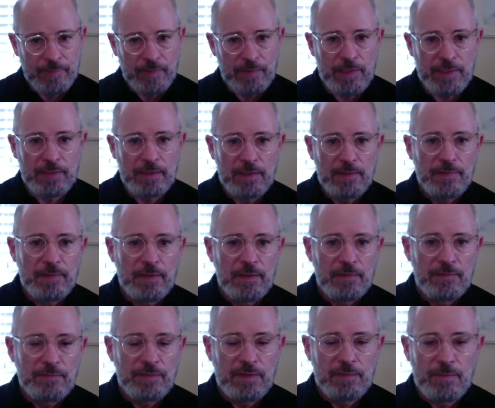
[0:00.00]
right?
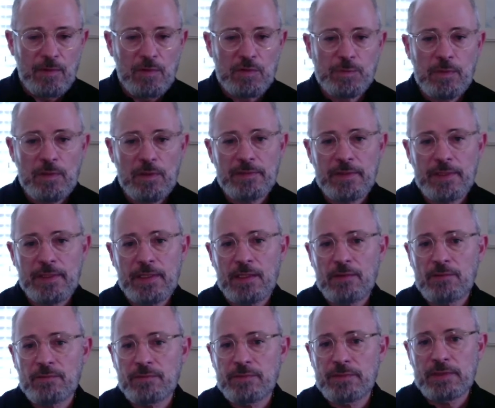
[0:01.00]
For the most part, they're
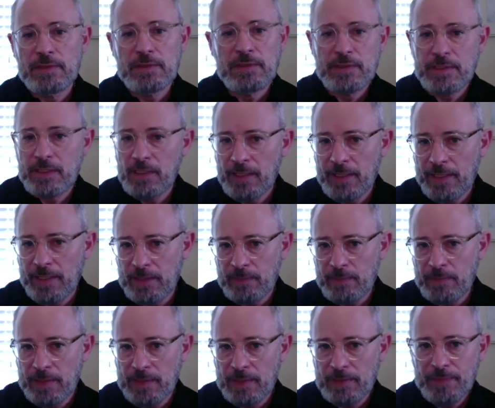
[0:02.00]
not really killing
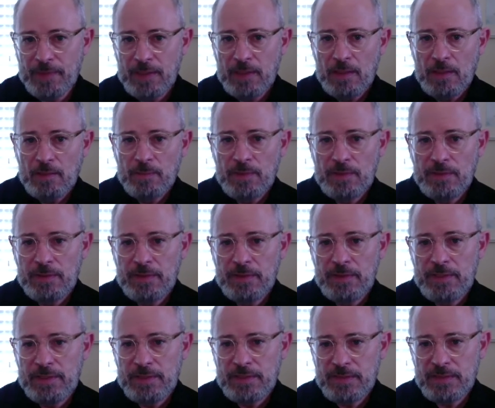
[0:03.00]
anybody. But
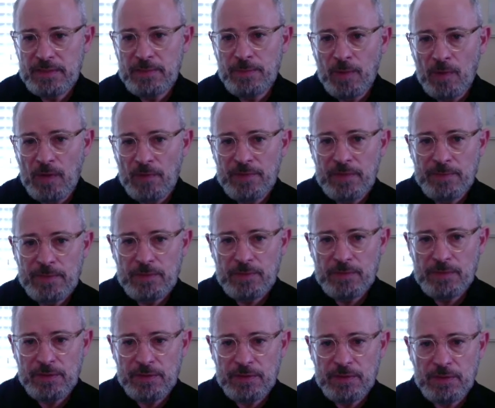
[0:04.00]
this is the part of the immune
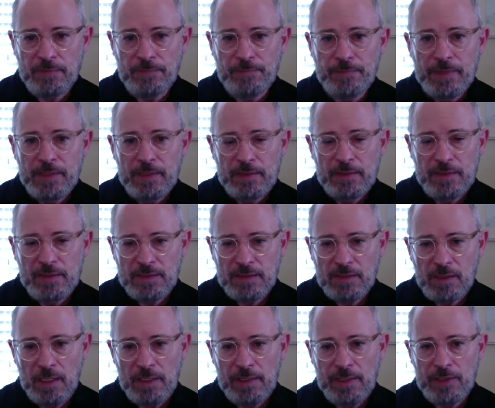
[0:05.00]
system, this
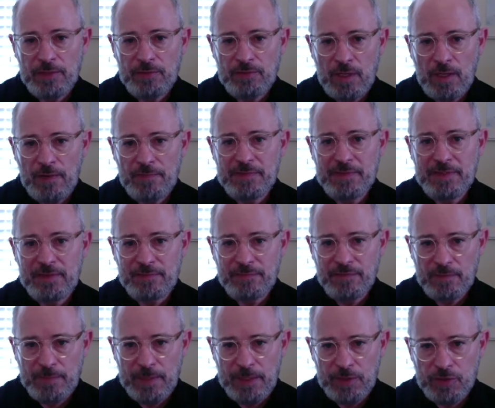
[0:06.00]
side that drives
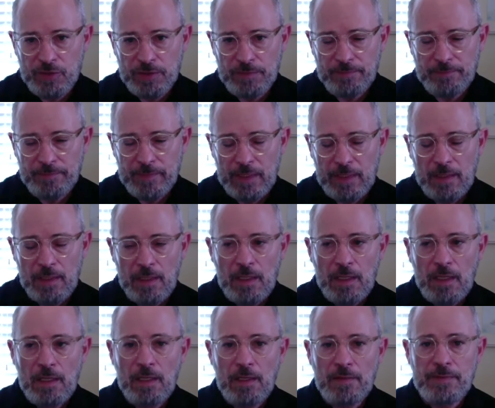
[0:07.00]
inflammation.
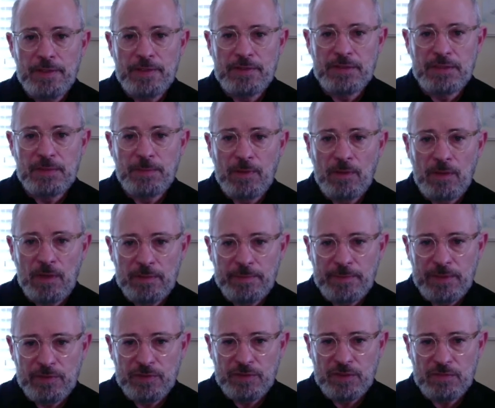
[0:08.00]
Uh, this is the part of the
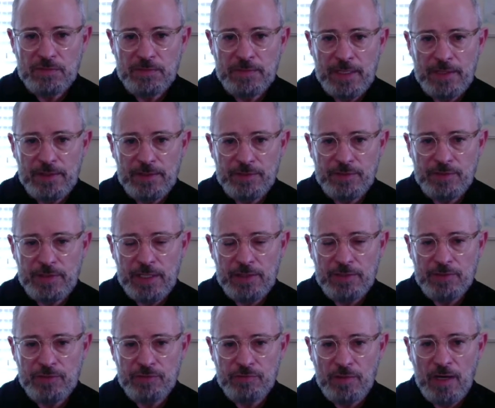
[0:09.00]
immune system that is, that
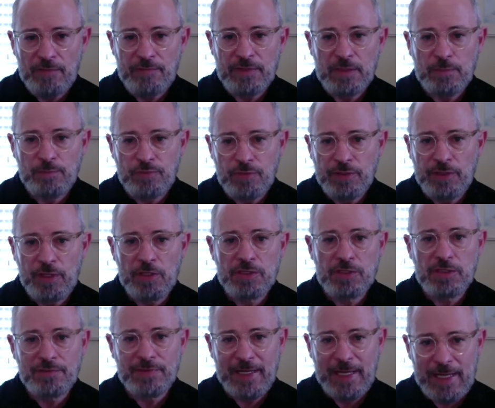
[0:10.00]
is driving the
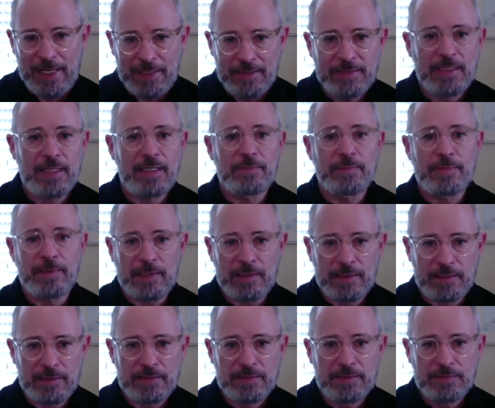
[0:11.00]
production of
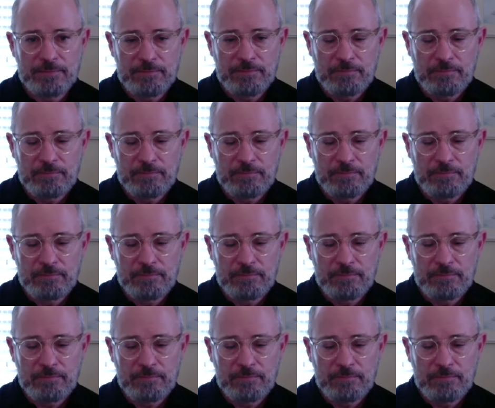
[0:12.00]
antibodies,